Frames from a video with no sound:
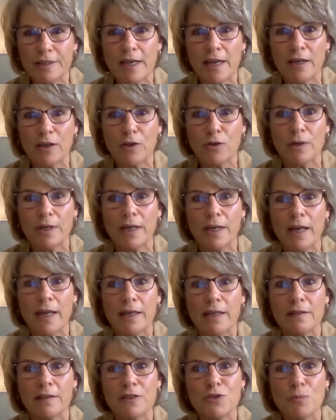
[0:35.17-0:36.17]
at
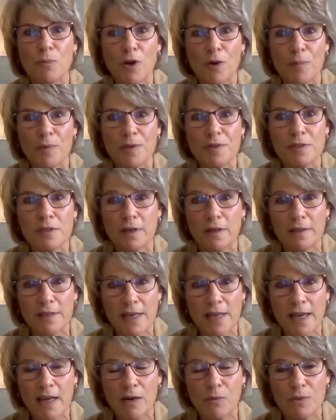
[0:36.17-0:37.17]
creating these moments in our
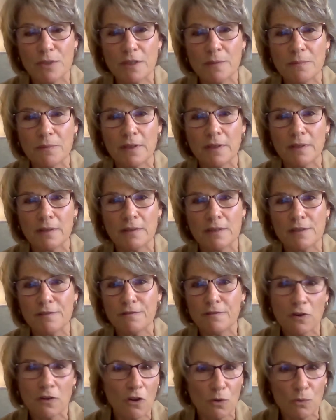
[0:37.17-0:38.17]
day when something
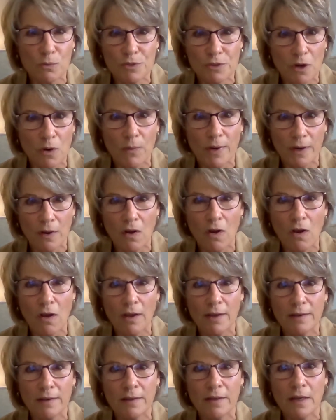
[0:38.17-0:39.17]
difficult was going
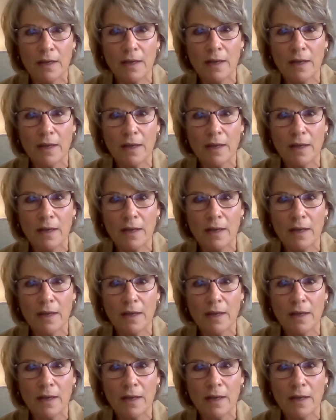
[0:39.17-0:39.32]
on.